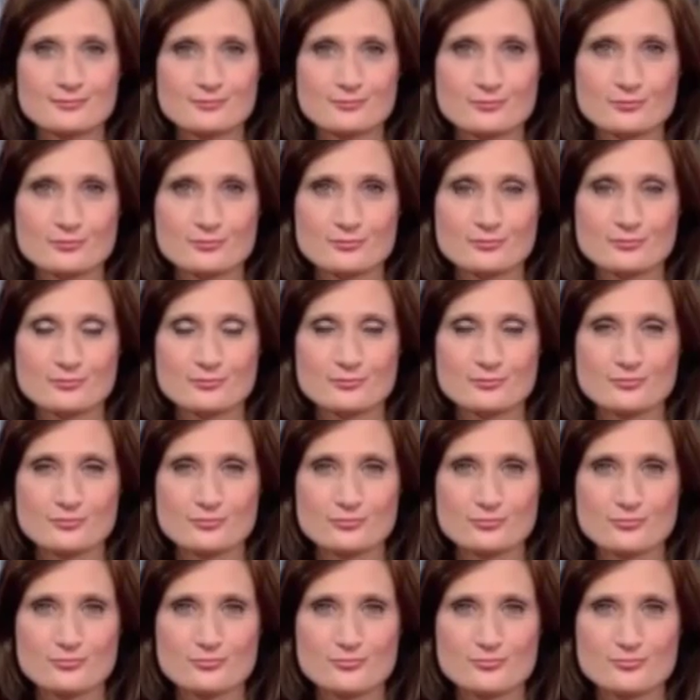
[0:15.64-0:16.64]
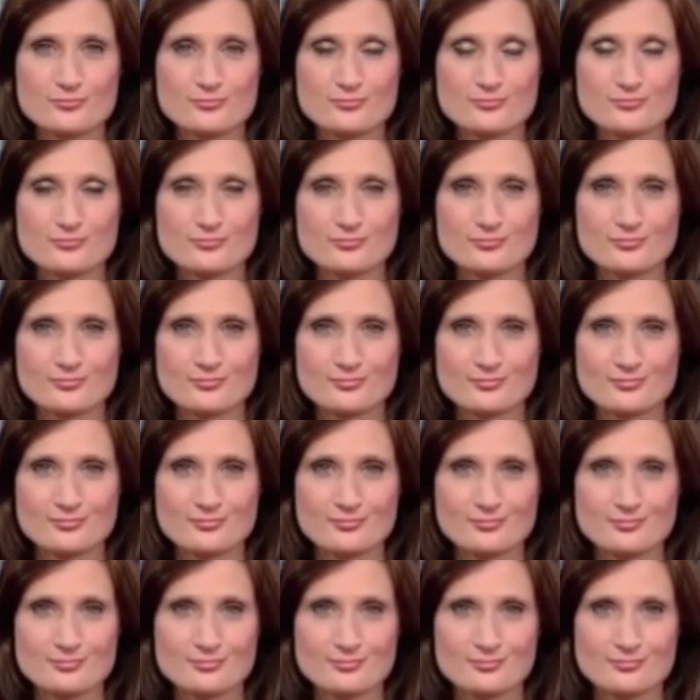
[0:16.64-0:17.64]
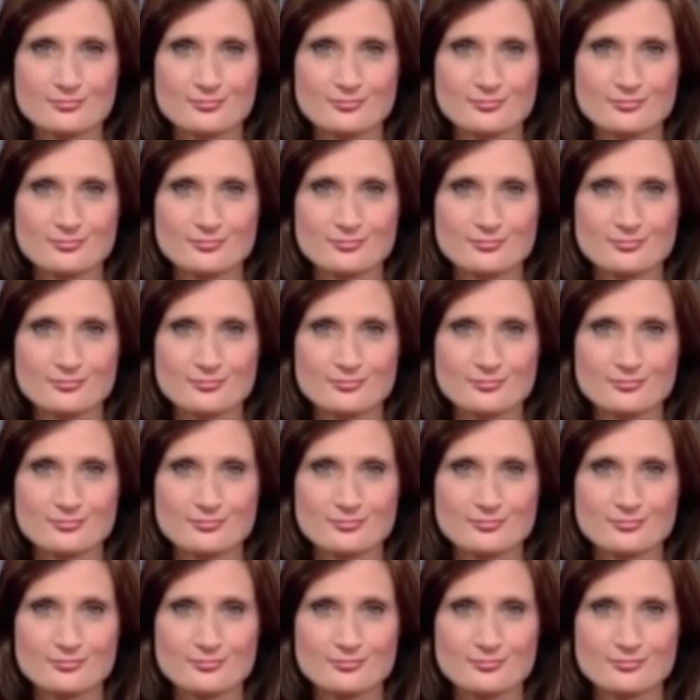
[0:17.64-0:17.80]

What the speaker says: The person shown says nothing.